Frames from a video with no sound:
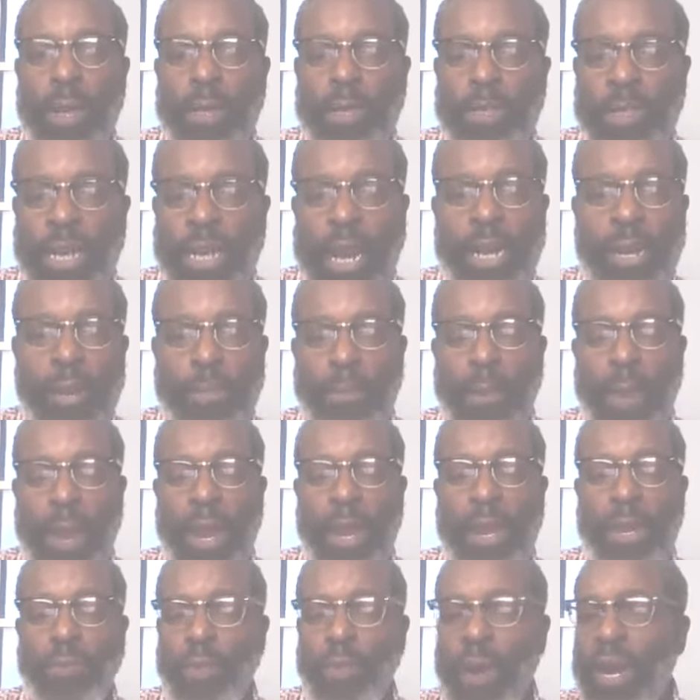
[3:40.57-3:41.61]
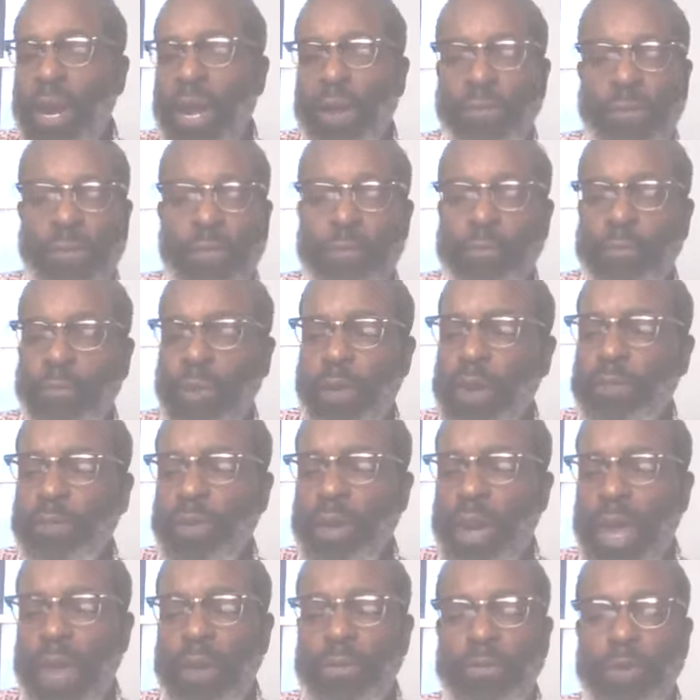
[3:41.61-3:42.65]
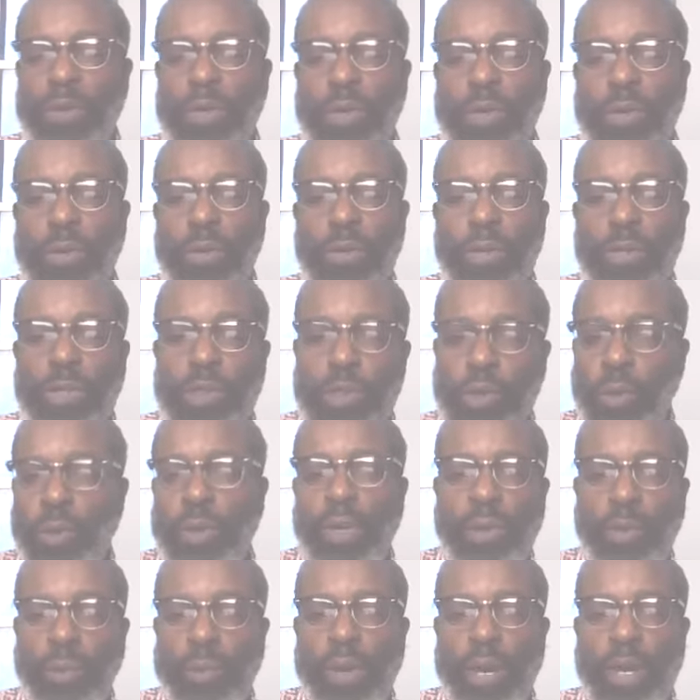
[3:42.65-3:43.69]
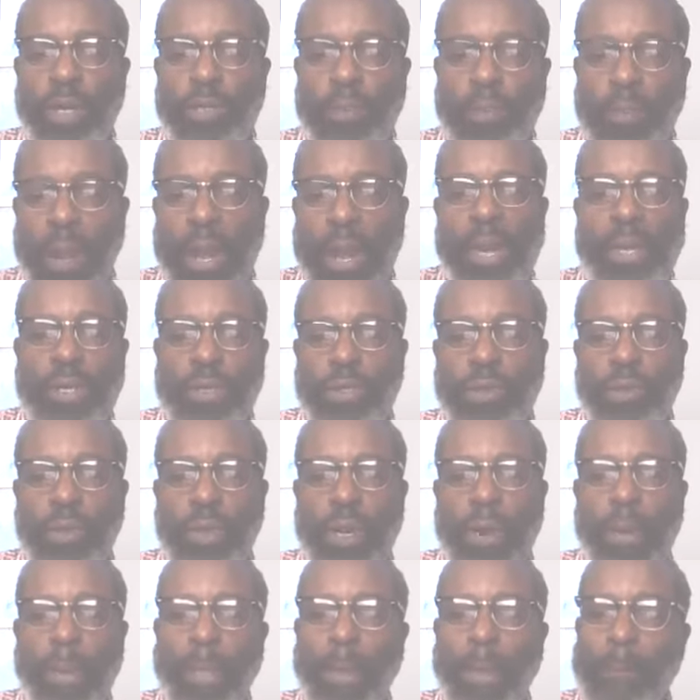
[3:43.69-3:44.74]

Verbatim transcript: Jane and Payne, right off of Frankfort Avenue, 2300 Payne Street,